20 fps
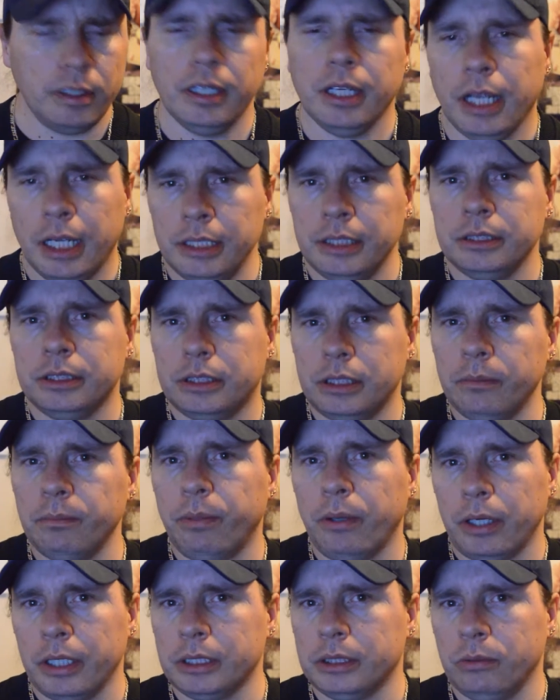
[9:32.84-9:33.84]
And then some
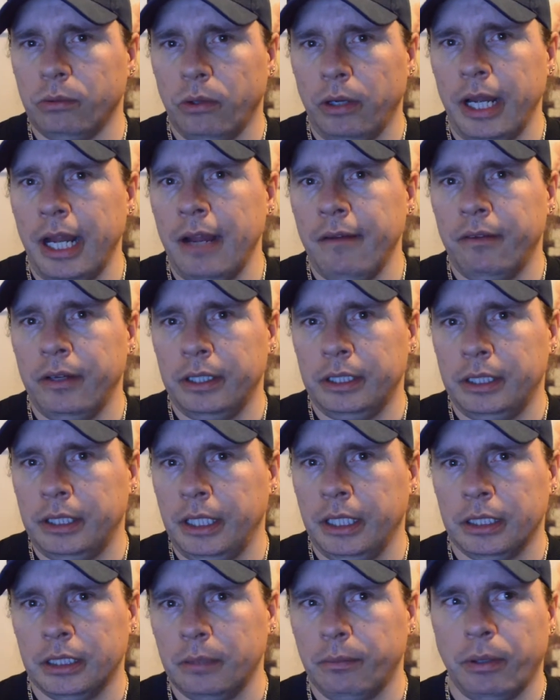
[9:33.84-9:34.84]
parks will have it at the
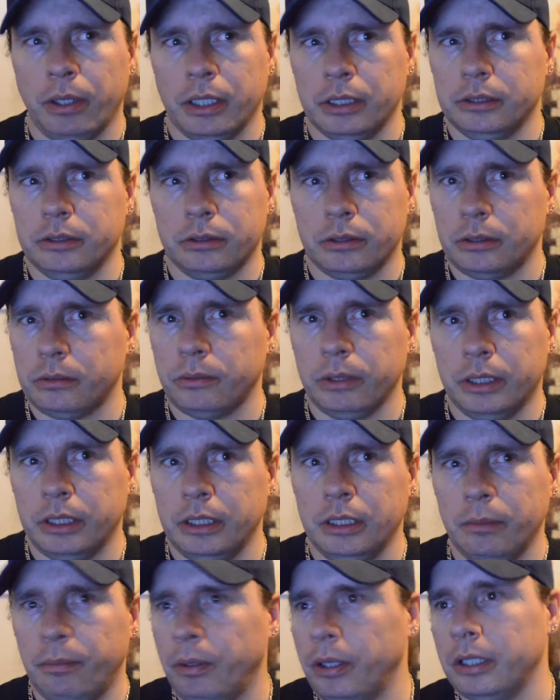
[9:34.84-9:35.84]
end of the parks or
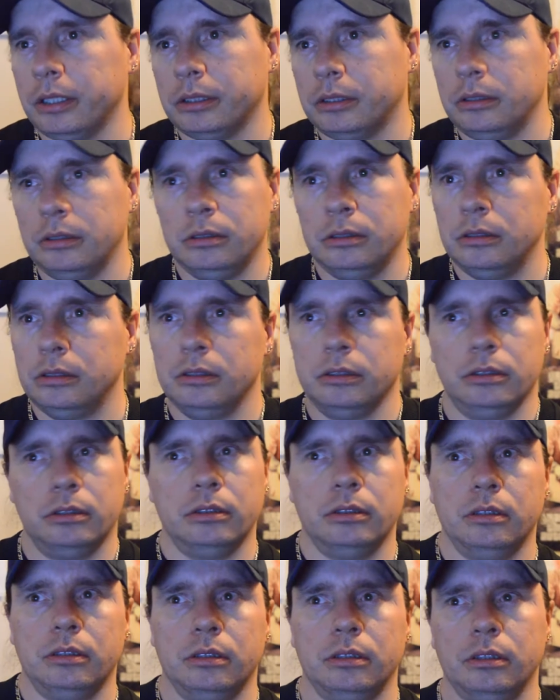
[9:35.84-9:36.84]
within the parks. And
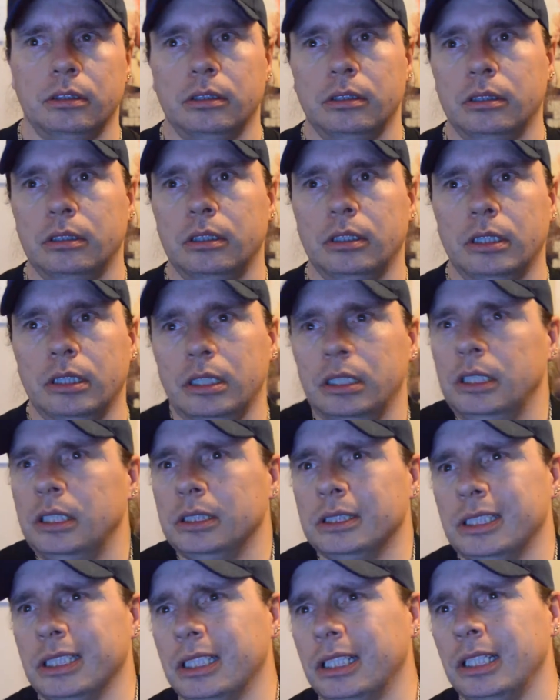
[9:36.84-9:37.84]

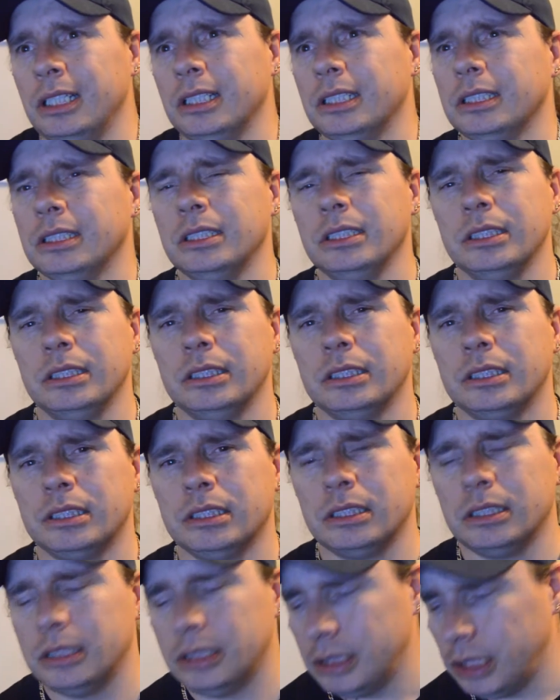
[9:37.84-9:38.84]
it's like, I
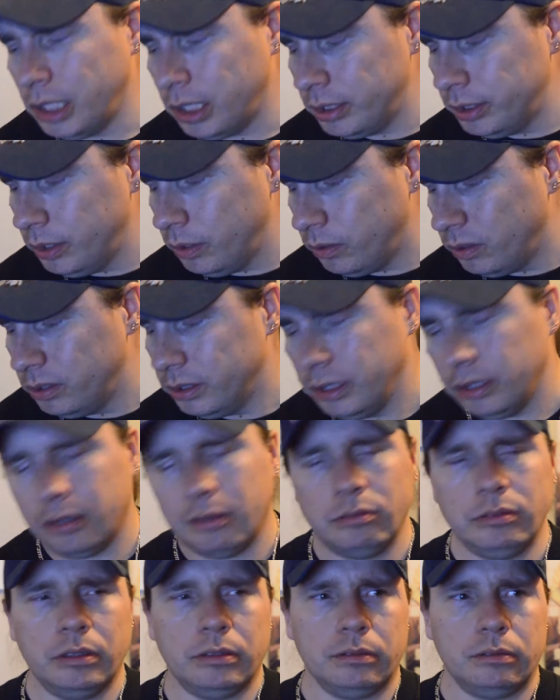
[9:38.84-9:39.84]
know a
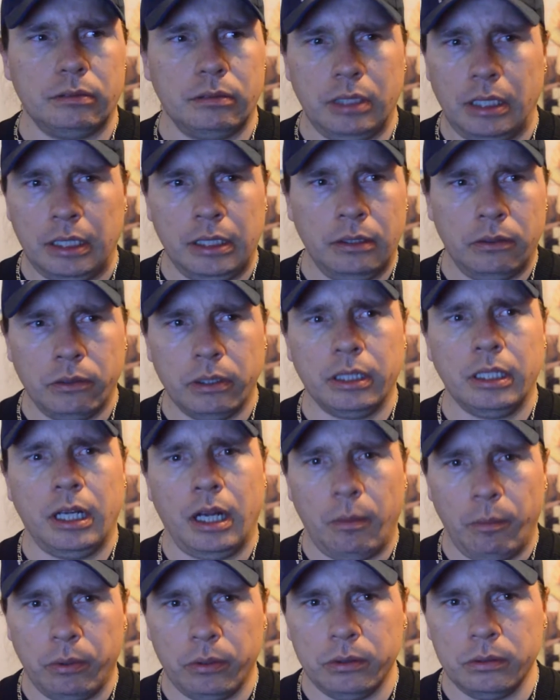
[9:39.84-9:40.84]

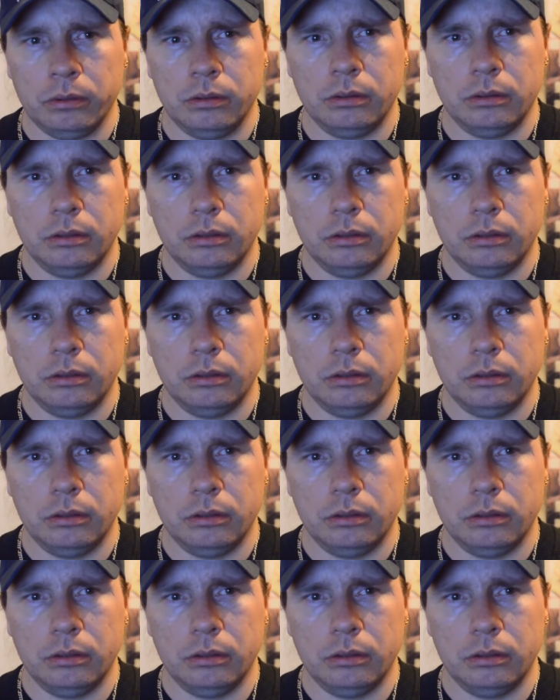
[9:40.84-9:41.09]
couple. I